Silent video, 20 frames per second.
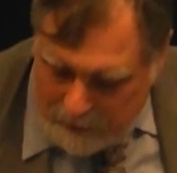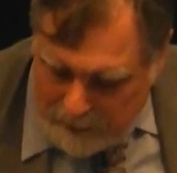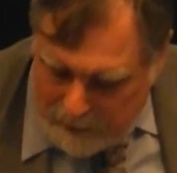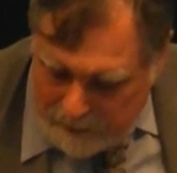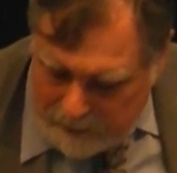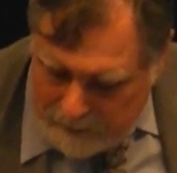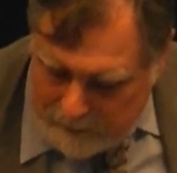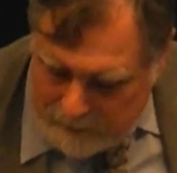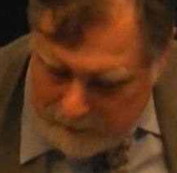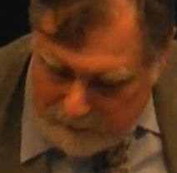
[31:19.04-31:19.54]

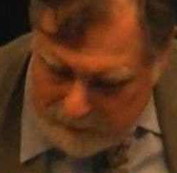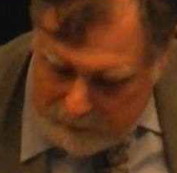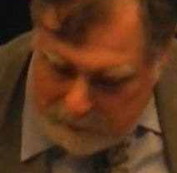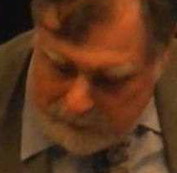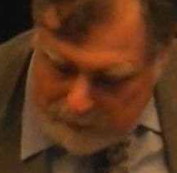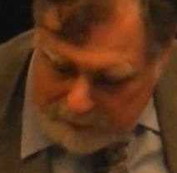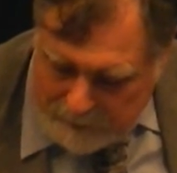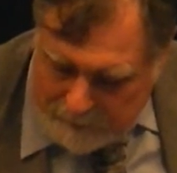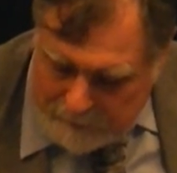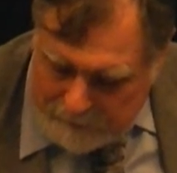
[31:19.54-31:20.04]
And you
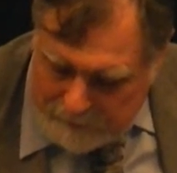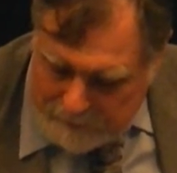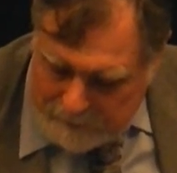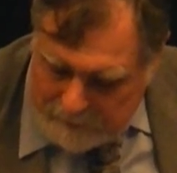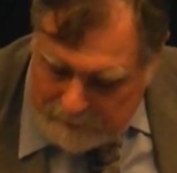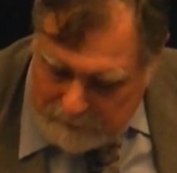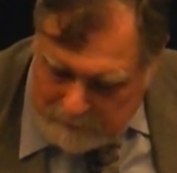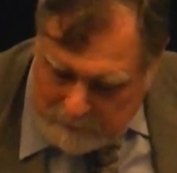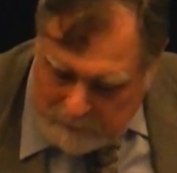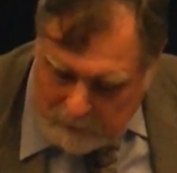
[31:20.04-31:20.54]
have
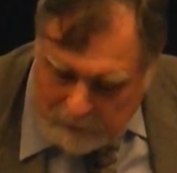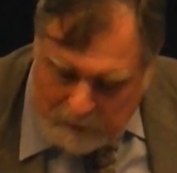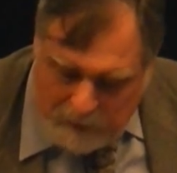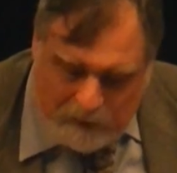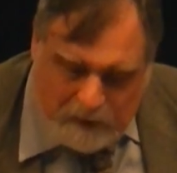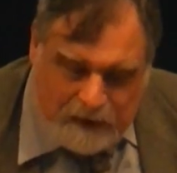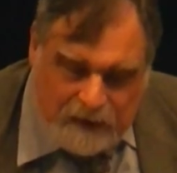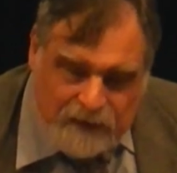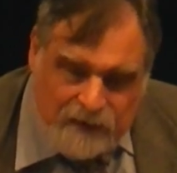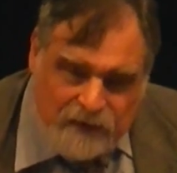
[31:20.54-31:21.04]
on the
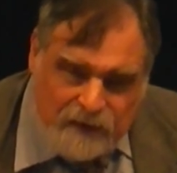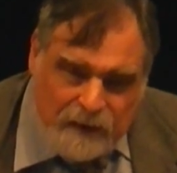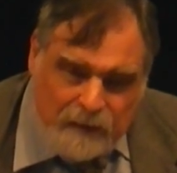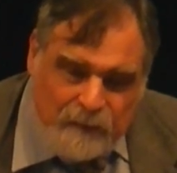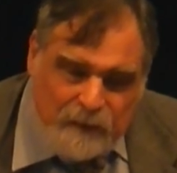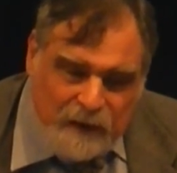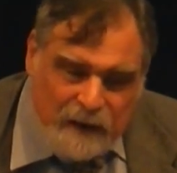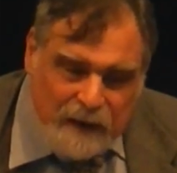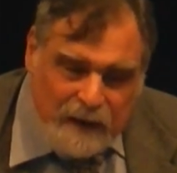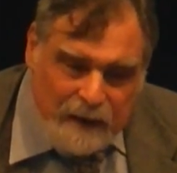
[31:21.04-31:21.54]
list
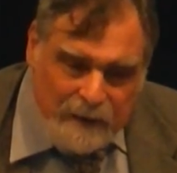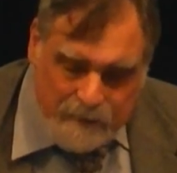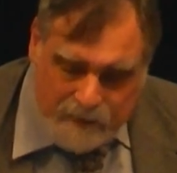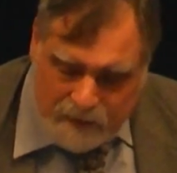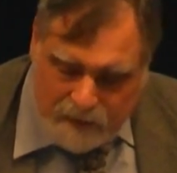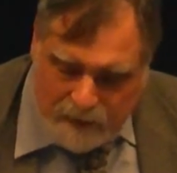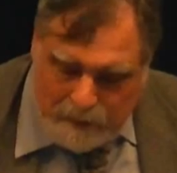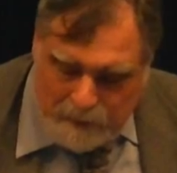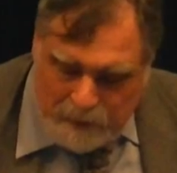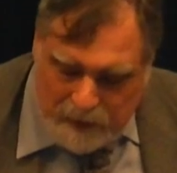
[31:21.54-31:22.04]
something
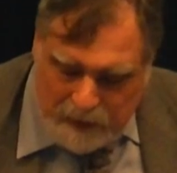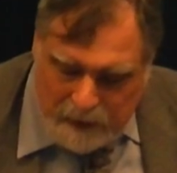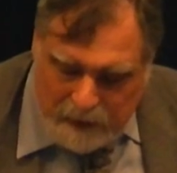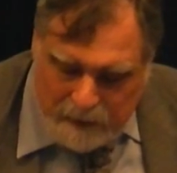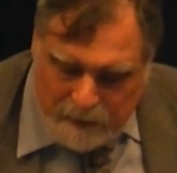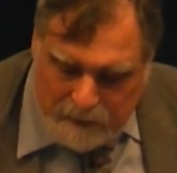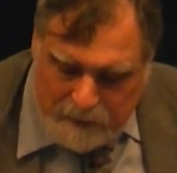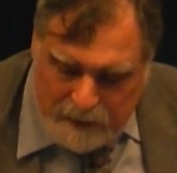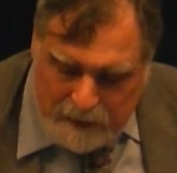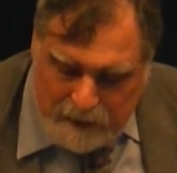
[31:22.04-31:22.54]

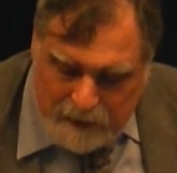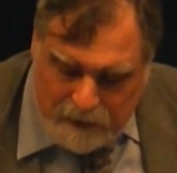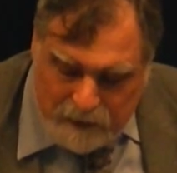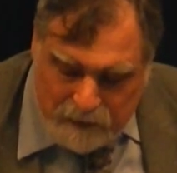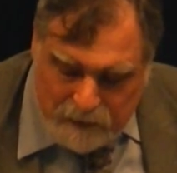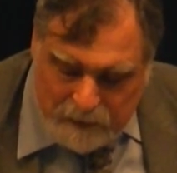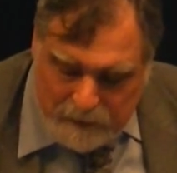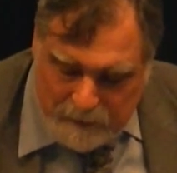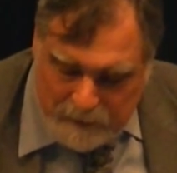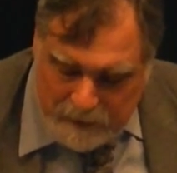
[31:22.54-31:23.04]
of the
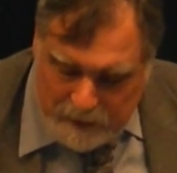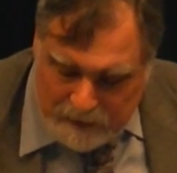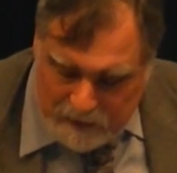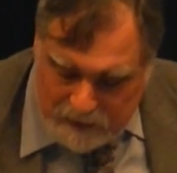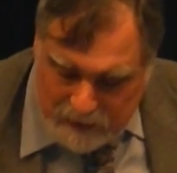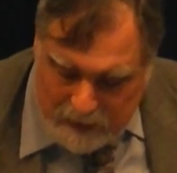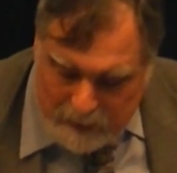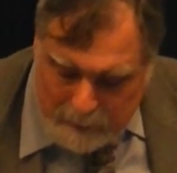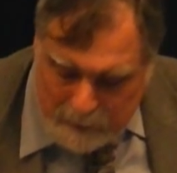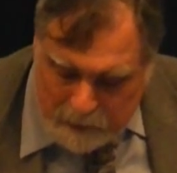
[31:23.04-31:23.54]
history of the
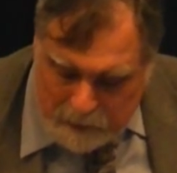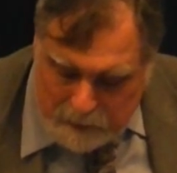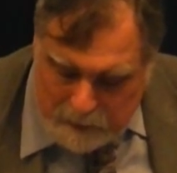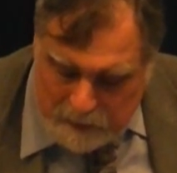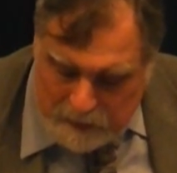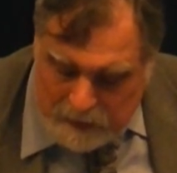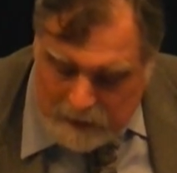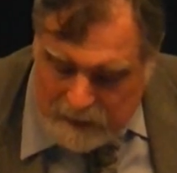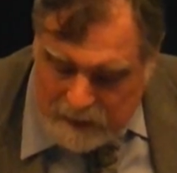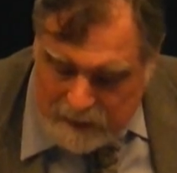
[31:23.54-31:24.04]

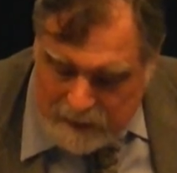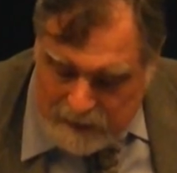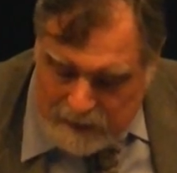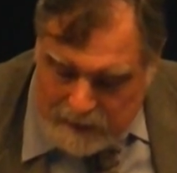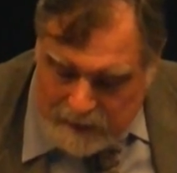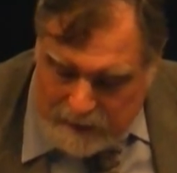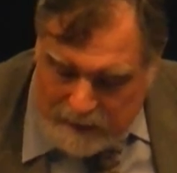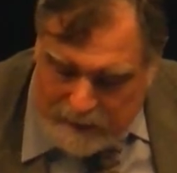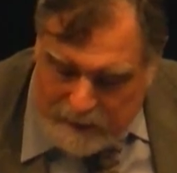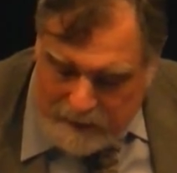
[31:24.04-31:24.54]
establishment
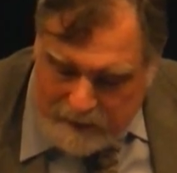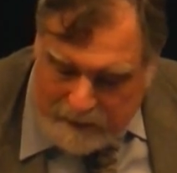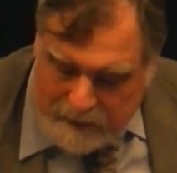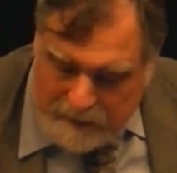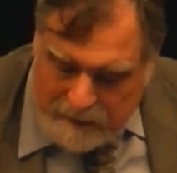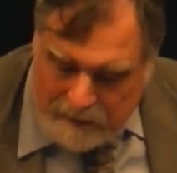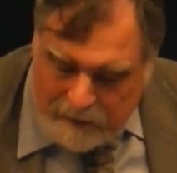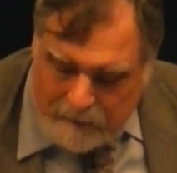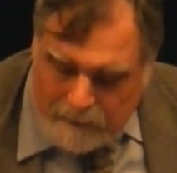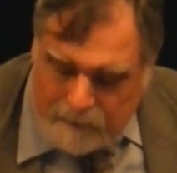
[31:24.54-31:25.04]

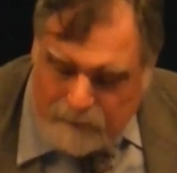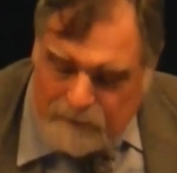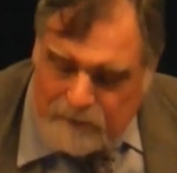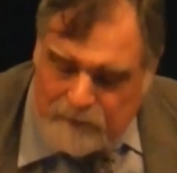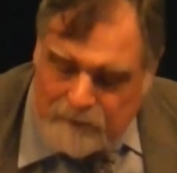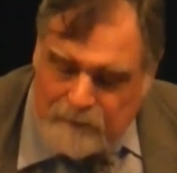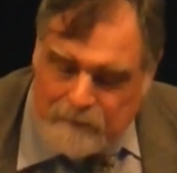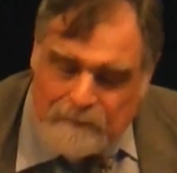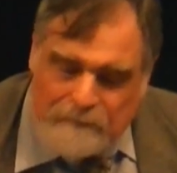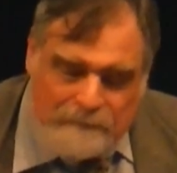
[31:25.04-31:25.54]
of
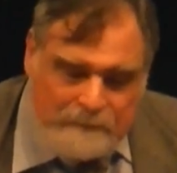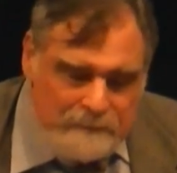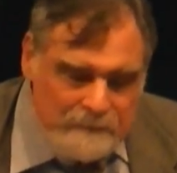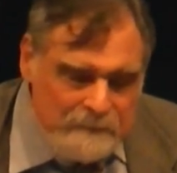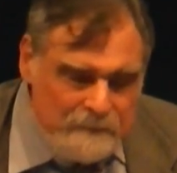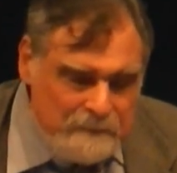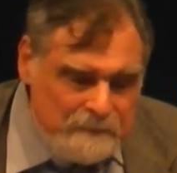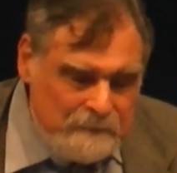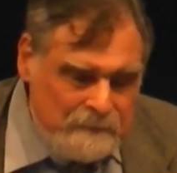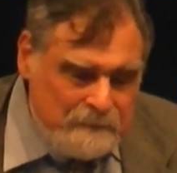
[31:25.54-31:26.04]

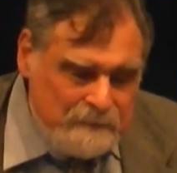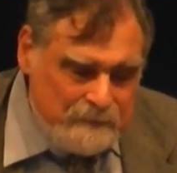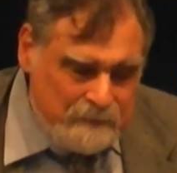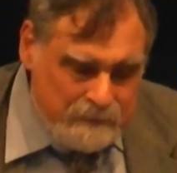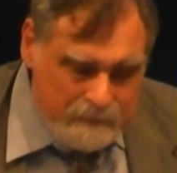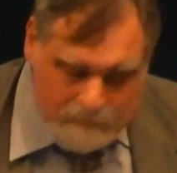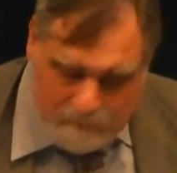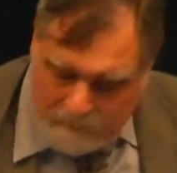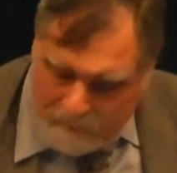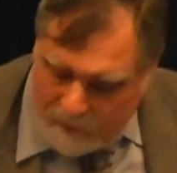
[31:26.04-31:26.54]

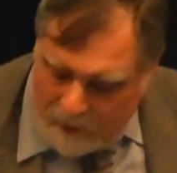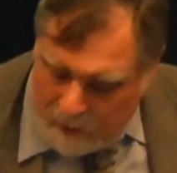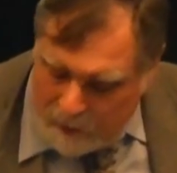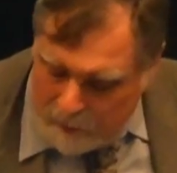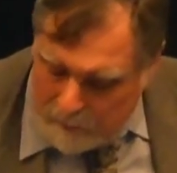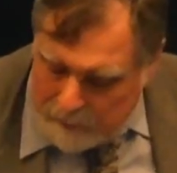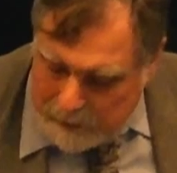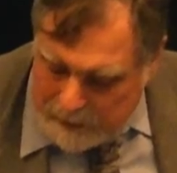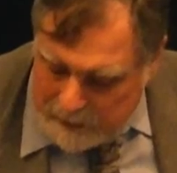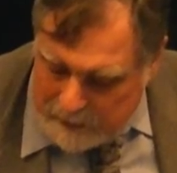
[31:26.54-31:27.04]
the
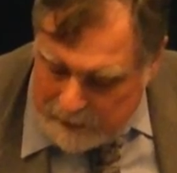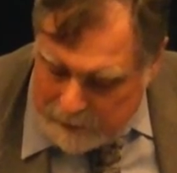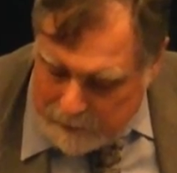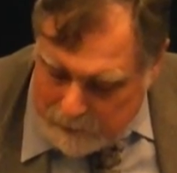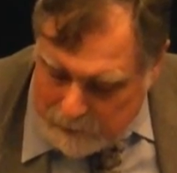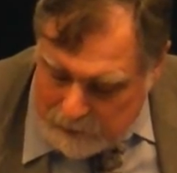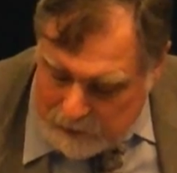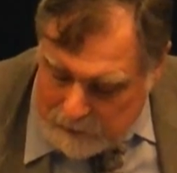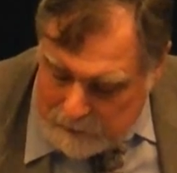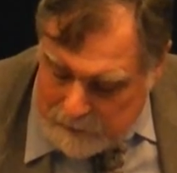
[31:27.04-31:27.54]

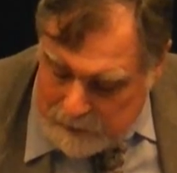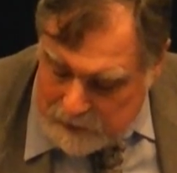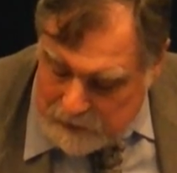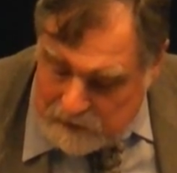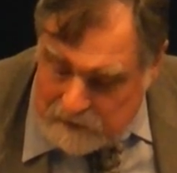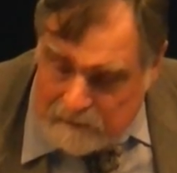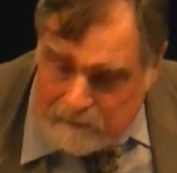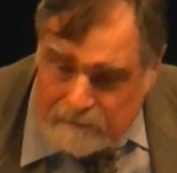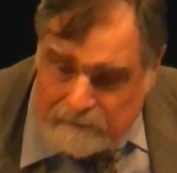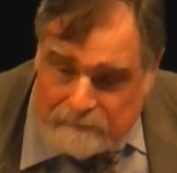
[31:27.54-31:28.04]
bilateral
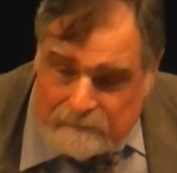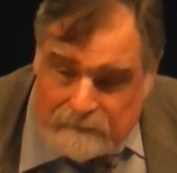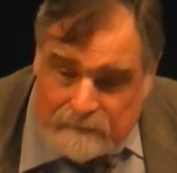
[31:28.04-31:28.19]
commission.